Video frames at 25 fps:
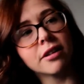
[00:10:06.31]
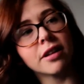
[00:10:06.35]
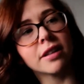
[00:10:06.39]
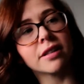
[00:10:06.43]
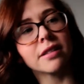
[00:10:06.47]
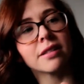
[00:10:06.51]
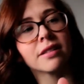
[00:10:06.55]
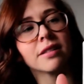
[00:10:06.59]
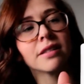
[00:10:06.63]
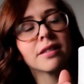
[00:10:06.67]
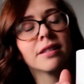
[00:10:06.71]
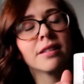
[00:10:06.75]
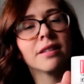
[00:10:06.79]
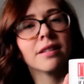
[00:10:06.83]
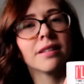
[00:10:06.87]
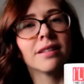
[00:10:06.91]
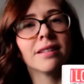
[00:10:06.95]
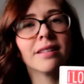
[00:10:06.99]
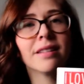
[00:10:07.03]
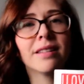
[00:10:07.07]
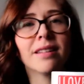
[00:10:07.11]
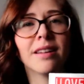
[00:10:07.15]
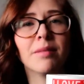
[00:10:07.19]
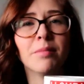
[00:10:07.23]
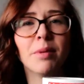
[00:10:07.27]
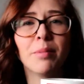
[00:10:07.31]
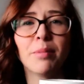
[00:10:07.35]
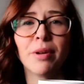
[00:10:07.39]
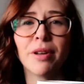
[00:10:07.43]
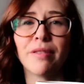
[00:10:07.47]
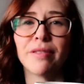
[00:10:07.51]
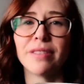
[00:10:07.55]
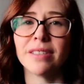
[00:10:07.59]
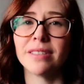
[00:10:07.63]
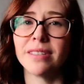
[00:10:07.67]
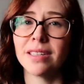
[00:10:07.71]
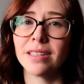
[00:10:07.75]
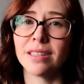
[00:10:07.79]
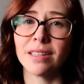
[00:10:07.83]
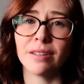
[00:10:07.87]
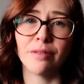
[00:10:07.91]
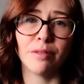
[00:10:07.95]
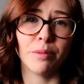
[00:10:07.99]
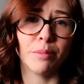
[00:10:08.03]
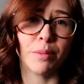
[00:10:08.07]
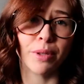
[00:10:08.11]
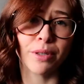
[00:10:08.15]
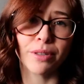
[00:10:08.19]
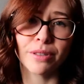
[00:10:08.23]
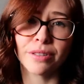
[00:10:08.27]
it. I'm a bit of a stickler
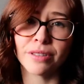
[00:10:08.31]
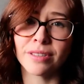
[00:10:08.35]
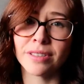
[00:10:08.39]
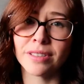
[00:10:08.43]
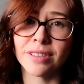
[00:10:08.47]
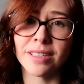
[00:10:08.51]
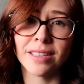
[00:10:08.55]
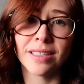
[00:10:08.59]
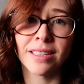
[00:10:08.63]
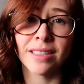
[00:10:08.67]
for mugs.